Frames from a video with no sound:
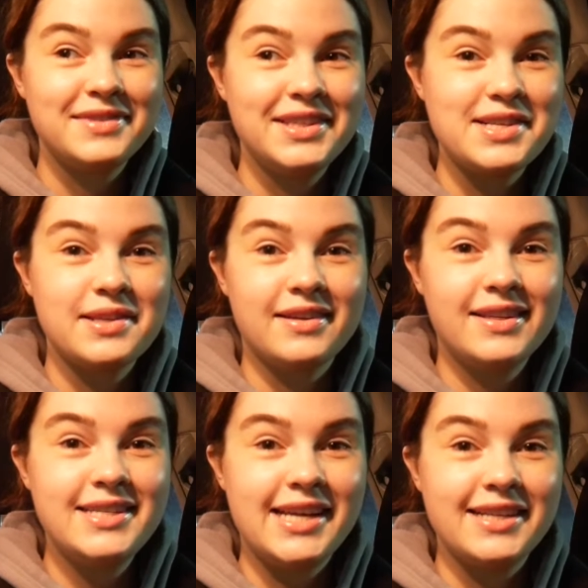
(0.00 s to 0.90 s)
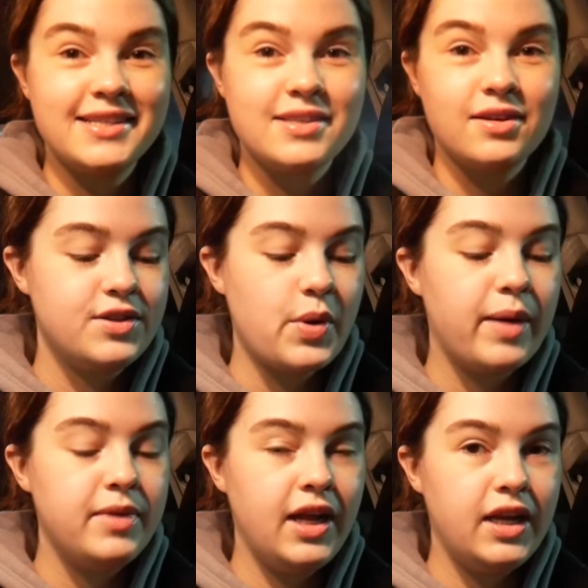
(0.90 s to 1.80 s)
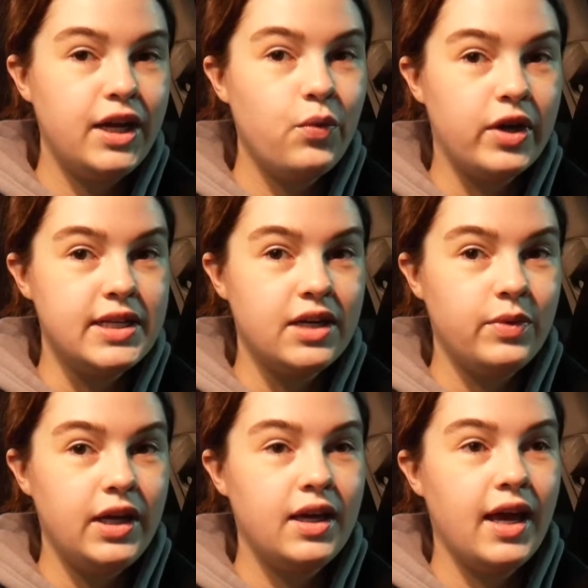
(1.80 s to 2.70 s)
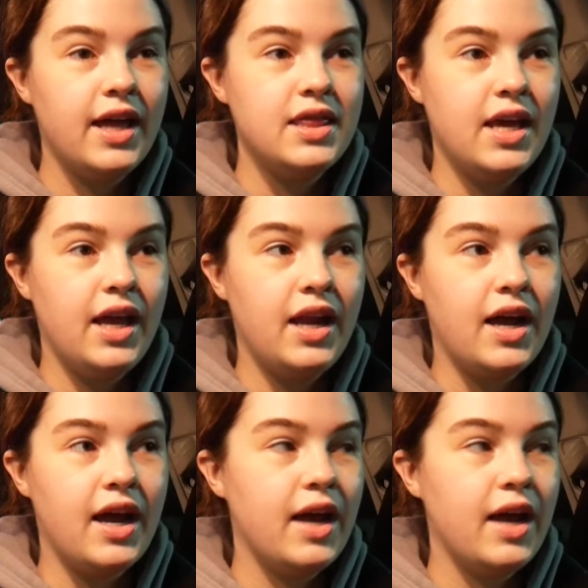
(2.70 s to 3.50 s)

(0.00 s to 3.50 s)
is a little intense. So I'm nannying 1 day a week and then